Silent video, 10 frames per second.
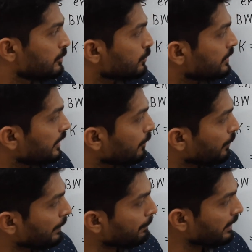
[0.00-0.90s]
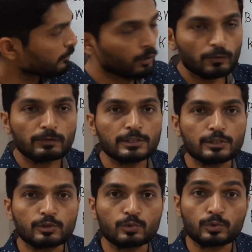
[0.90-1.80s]
So here 1 by n
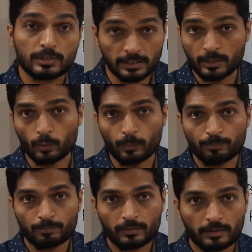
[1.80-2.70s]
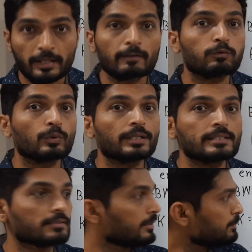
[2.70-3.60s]
converges to 0, therefore
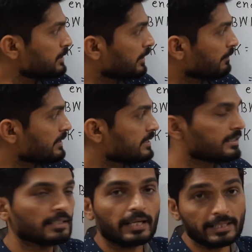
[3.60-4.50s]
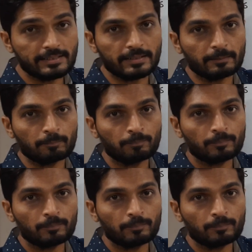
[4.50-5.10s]
its subsequence xn,